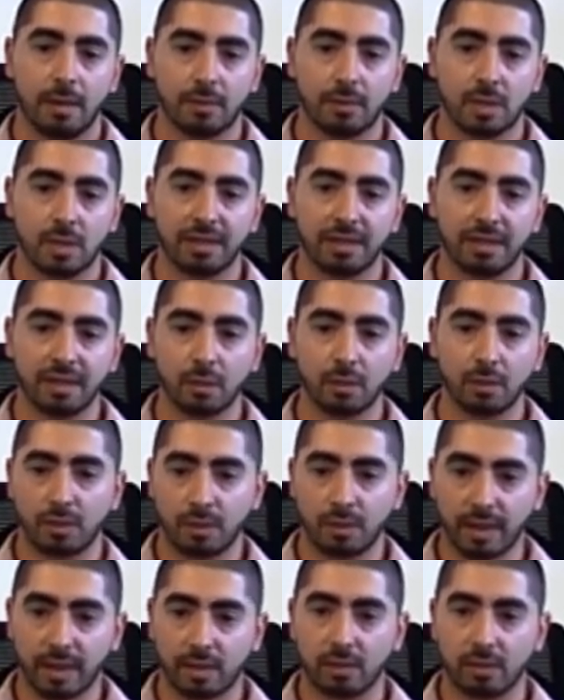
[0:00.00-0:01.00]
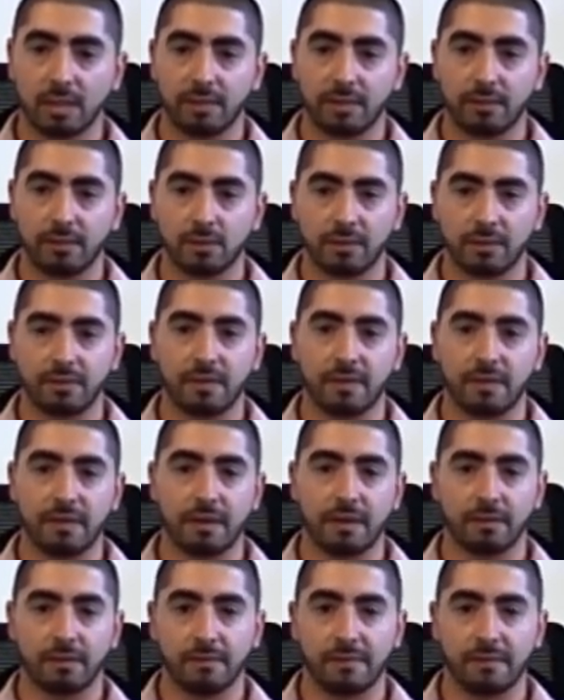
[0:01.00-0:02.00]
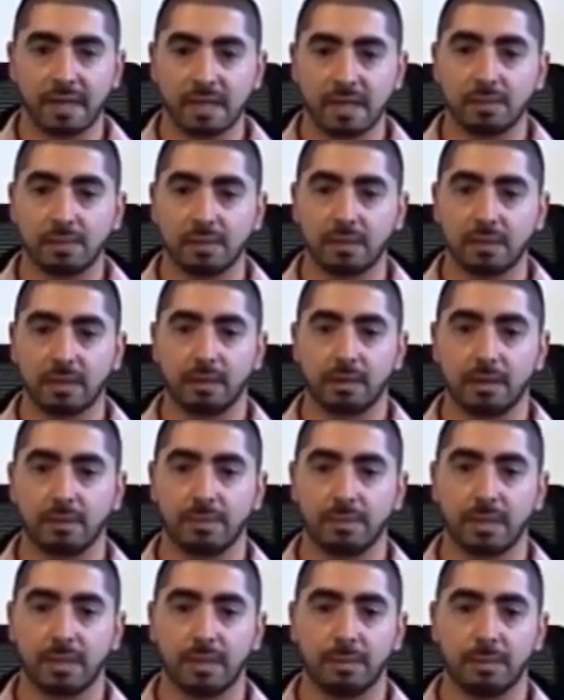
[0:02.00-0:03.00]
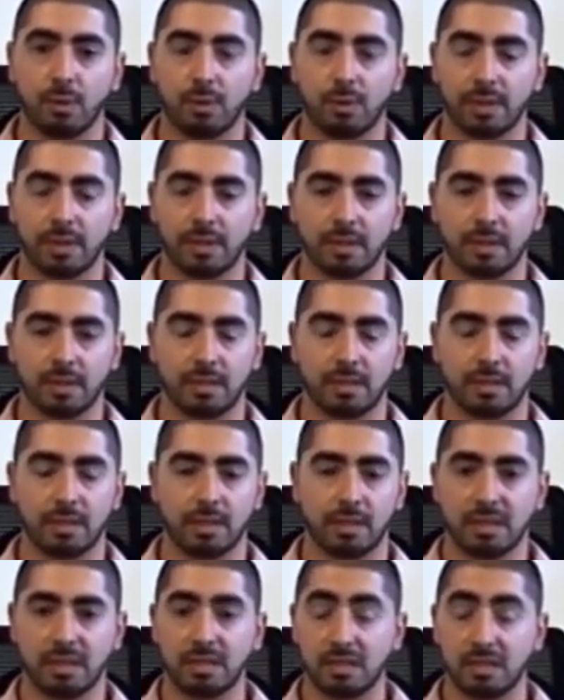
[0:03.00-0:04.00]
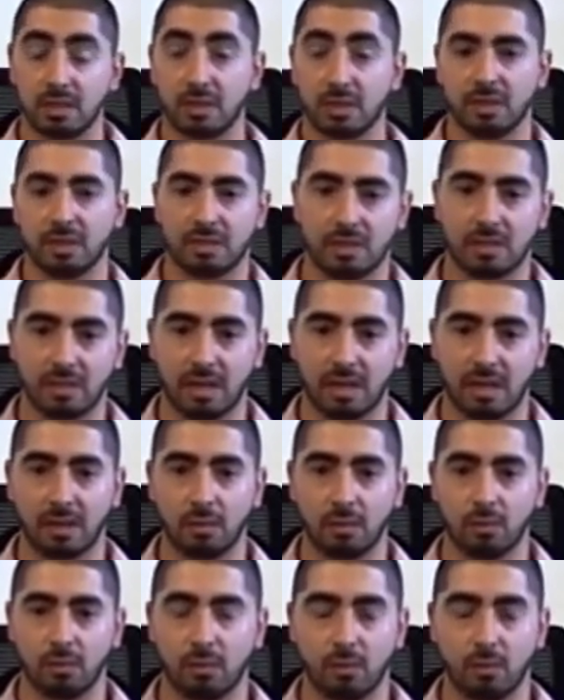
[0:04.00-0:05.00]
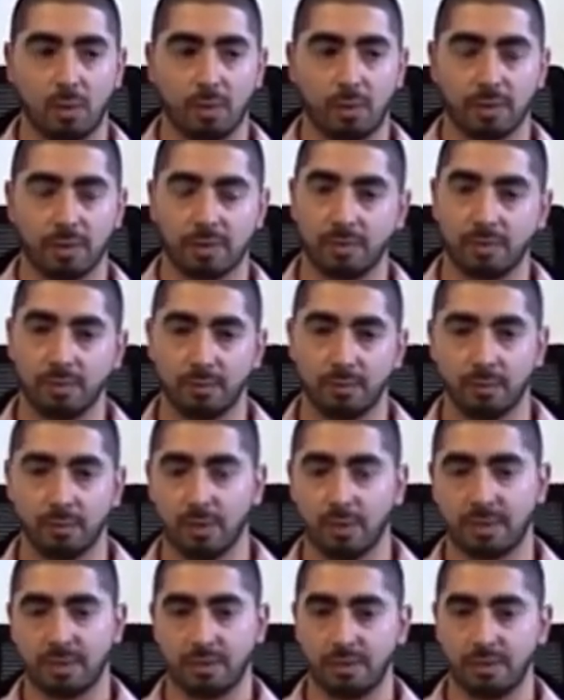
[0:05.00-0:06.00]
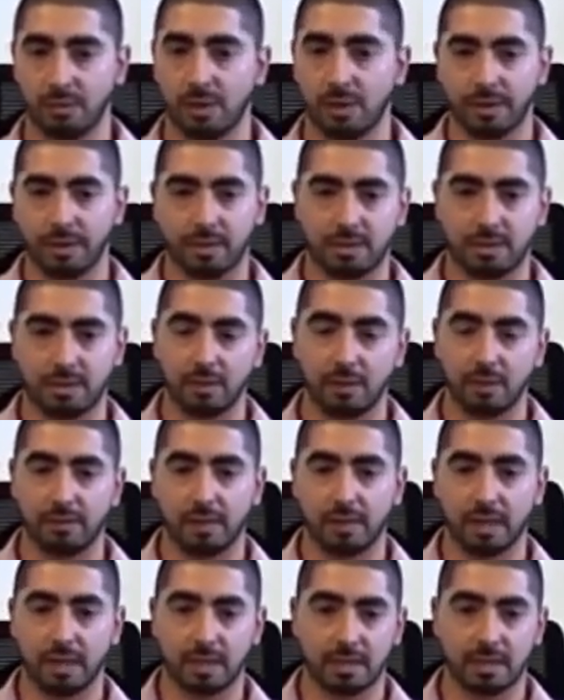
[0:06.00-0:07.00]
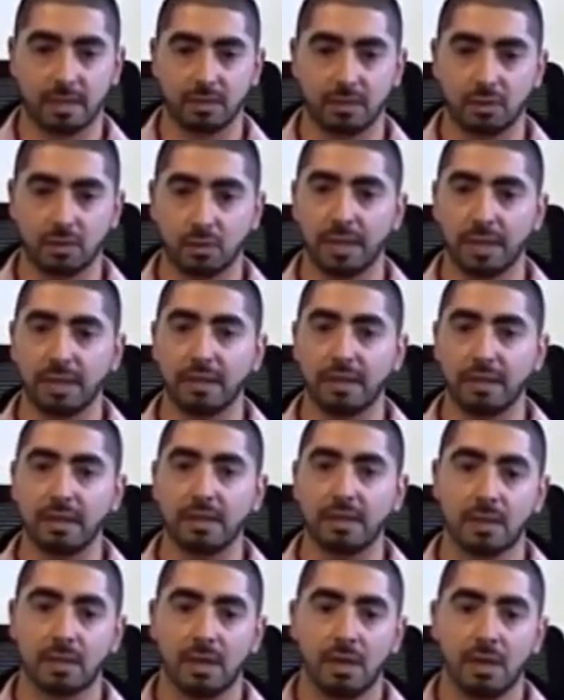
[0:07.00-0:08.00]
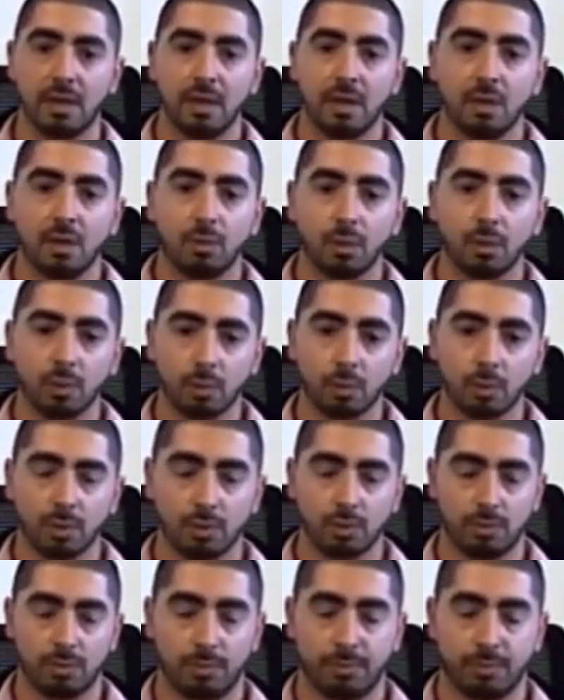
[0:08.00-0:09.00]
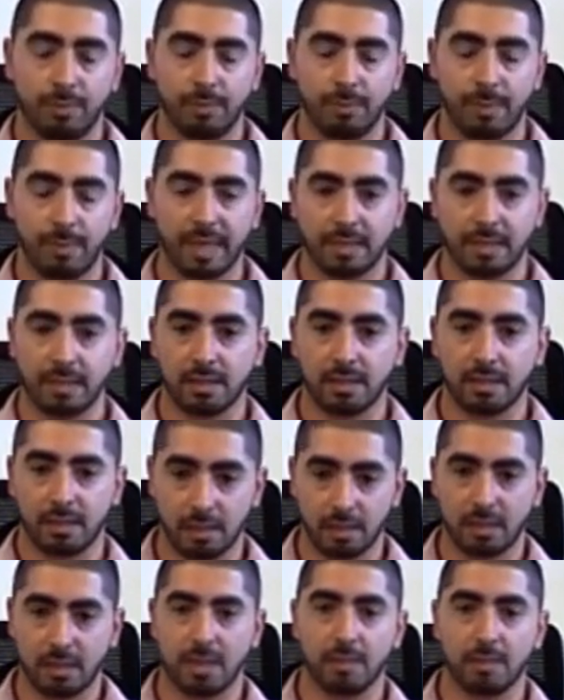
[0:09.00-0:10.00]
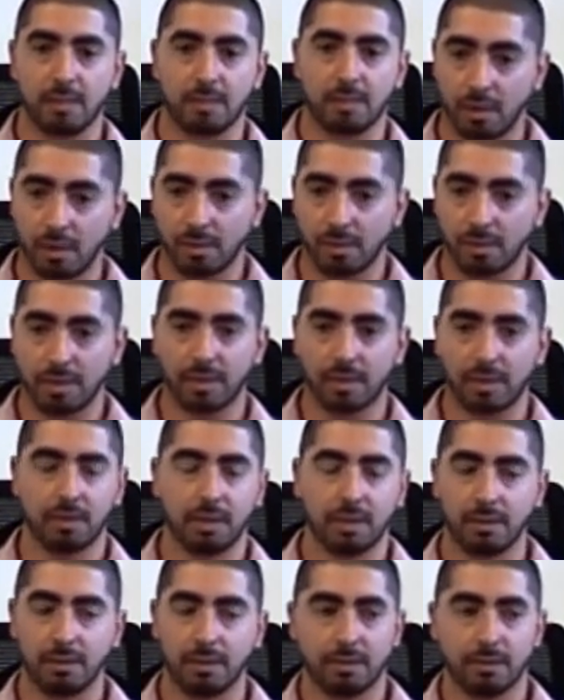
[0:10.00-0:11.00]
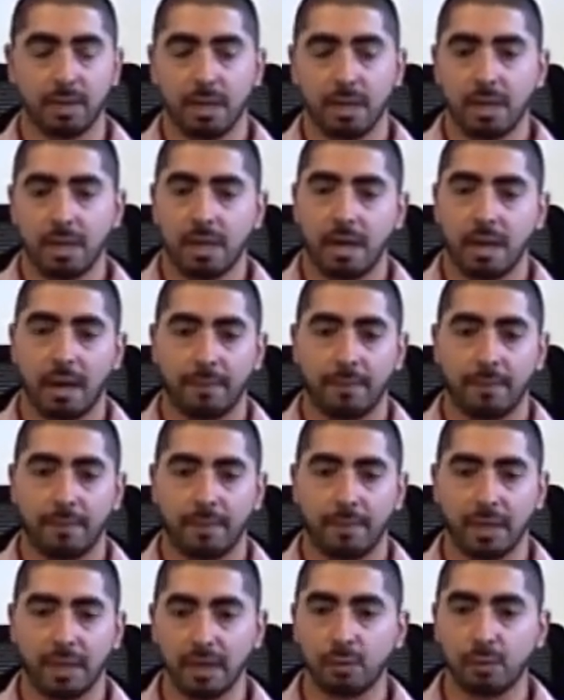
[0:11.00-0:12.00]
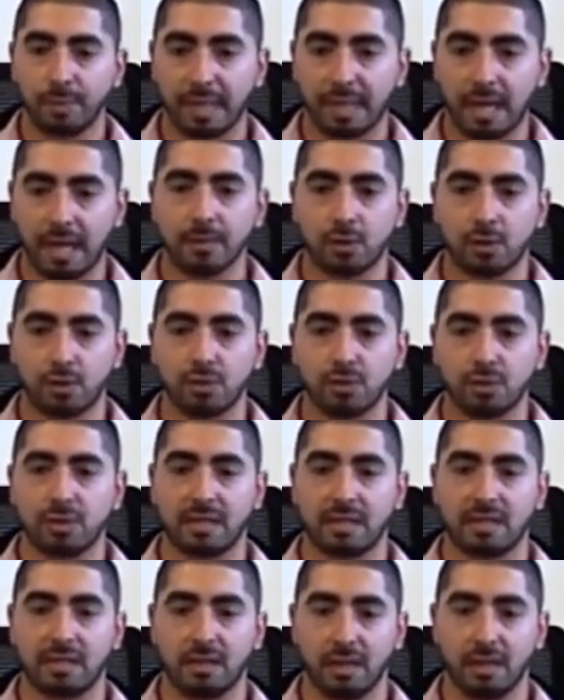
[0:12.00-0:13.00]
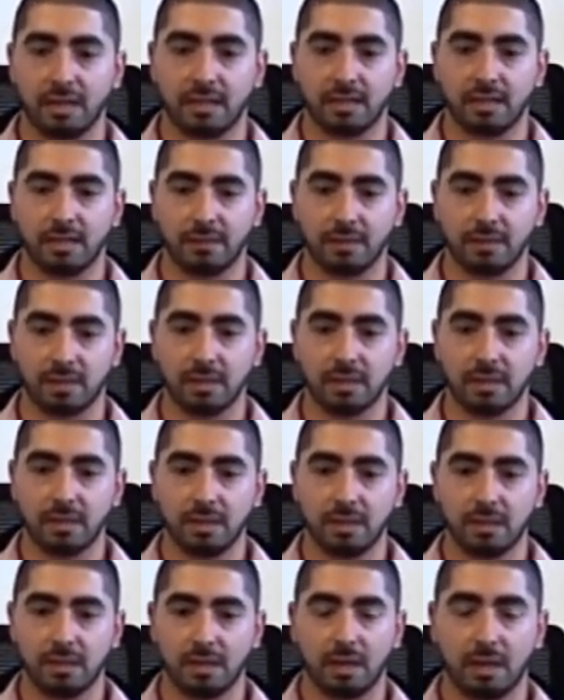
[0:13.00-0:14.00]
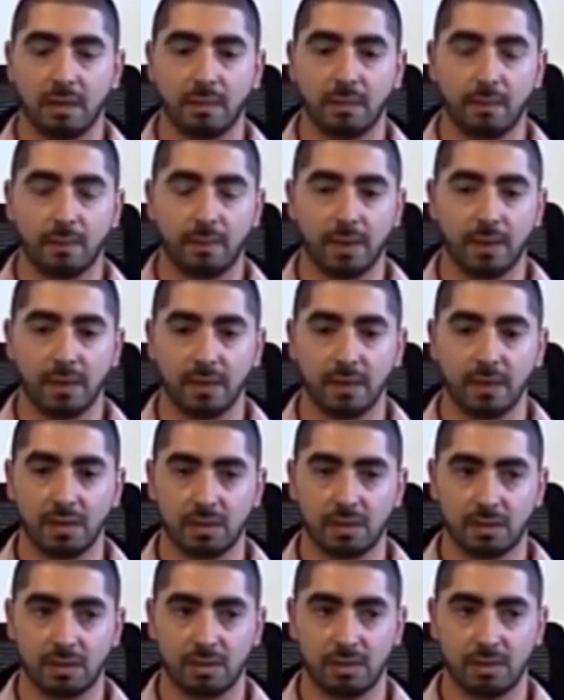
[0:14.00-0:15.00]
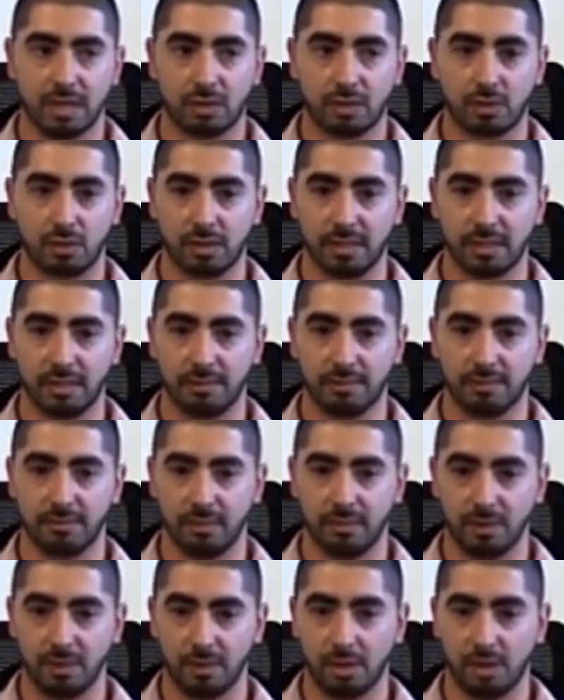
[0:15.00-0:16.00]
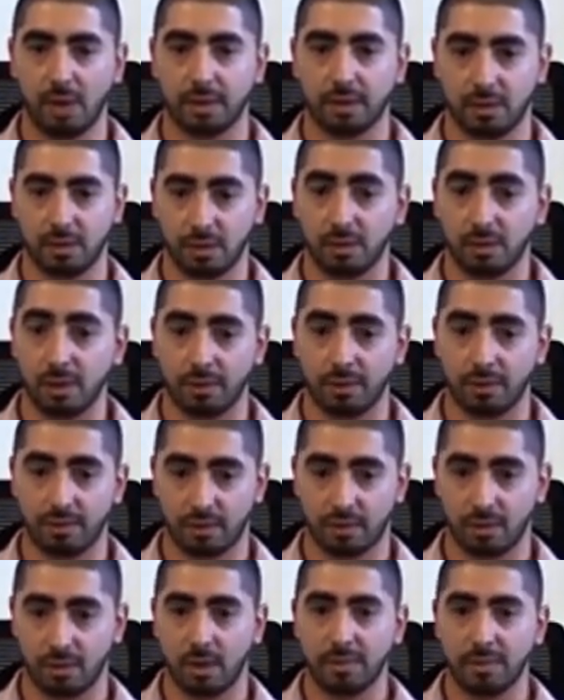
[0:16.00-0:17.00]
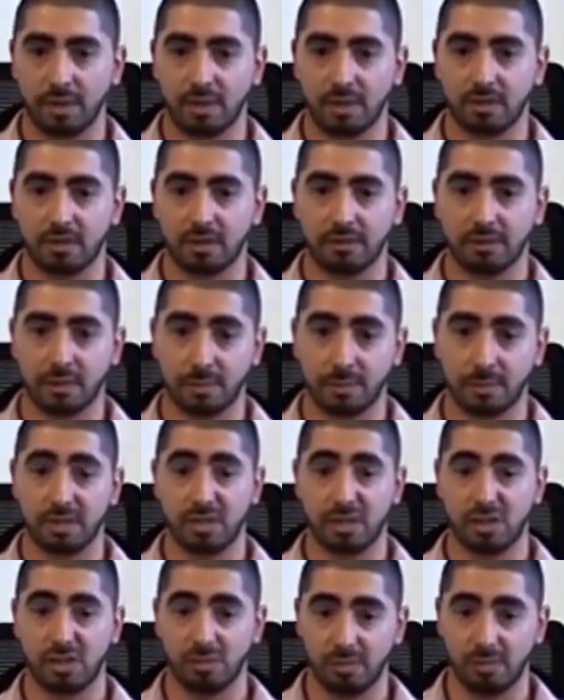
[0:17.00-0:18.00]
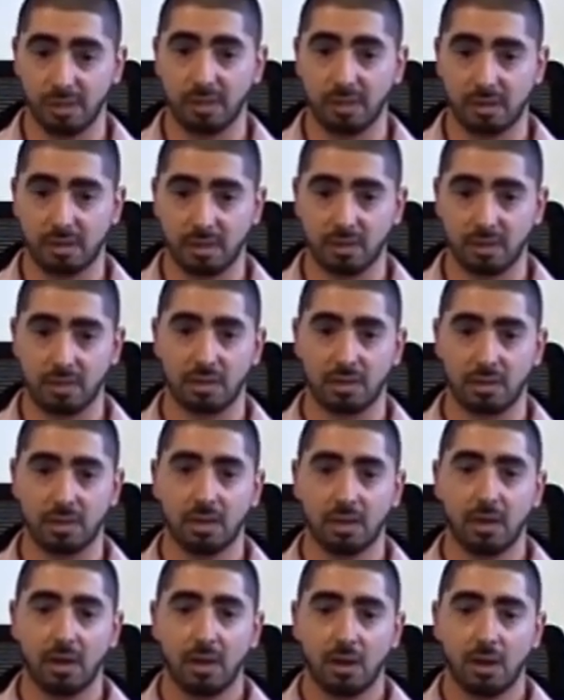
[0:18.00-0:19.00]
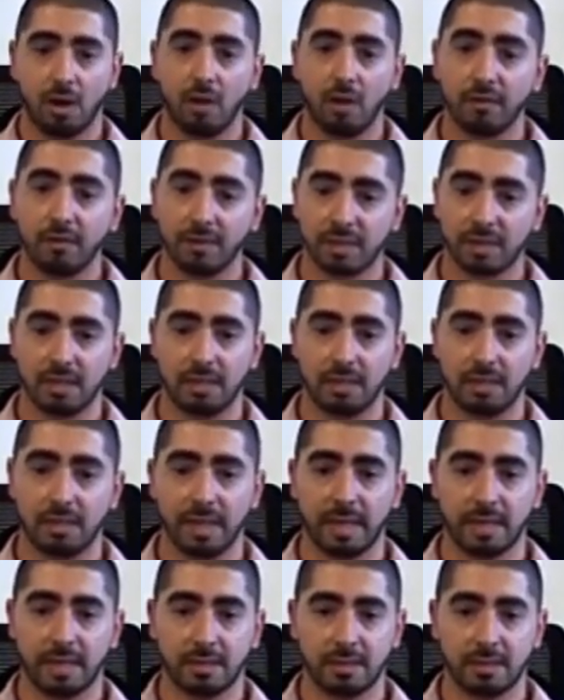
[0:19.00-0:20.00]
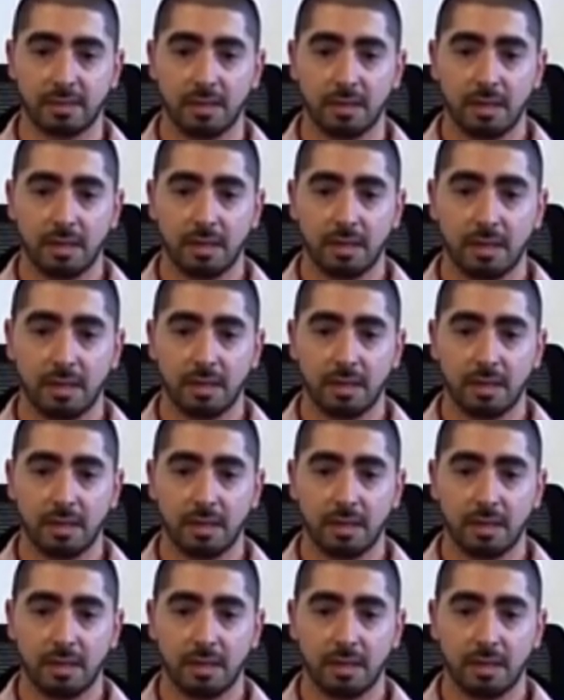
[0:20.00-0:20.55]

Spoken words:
So I think with the record levels of investment that are being poured into the city, this is only the start, and what we're going to see over the next 10 to 20 years will basically just keep growing, and it'll become a true satellite city for Sydney. It's naturally going to grow over time because of its position being in the centre of the Sydney Basin.